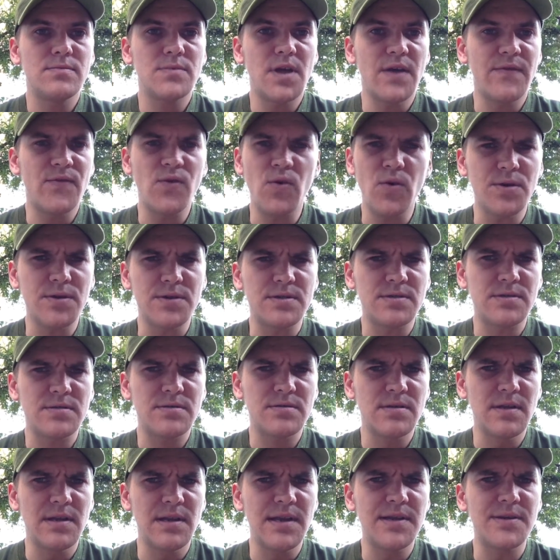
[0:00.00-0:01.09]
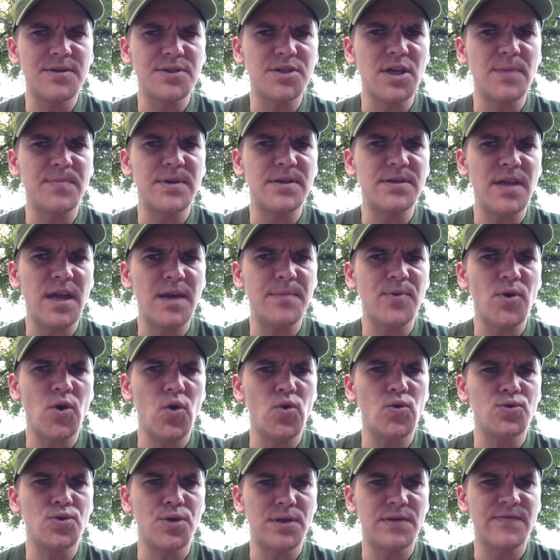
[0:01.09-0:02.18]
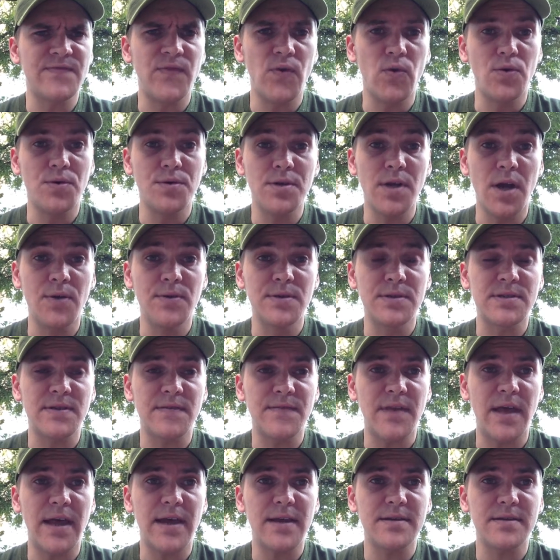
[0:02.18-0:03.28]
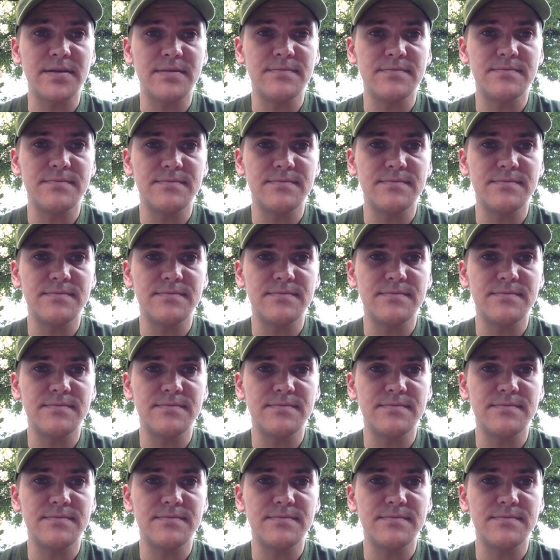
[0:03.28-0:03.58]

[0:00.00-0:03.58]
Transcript: Of course, the leadership at TEPCO took full notice of that.